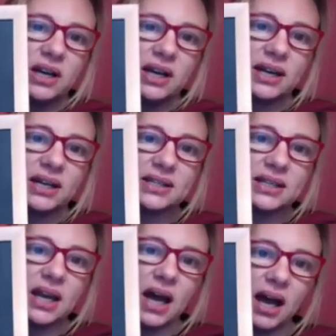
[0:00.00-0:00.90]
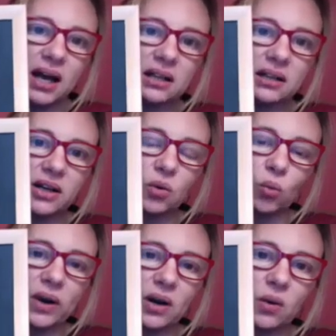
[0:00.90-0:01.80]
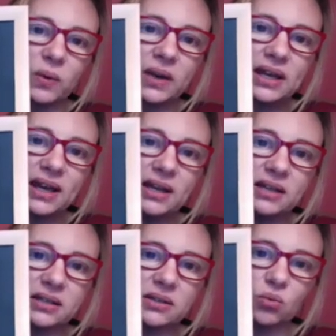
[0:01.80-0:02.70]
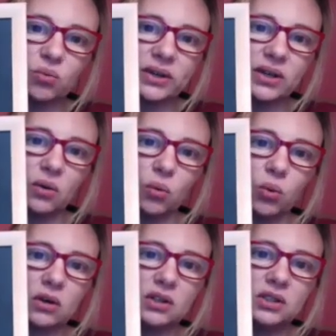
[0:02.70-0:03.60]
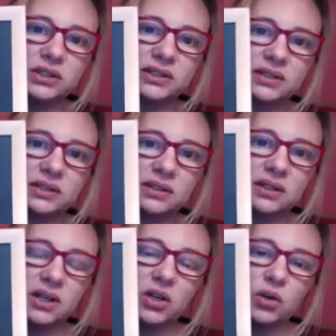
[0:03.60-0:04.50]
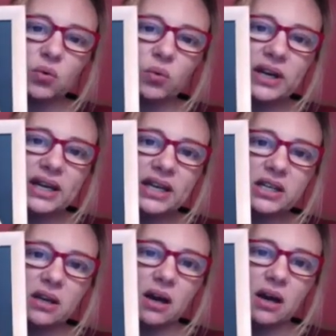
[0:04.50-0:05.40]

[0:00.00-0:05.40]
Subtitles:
it's not clear where we get to the real world. We need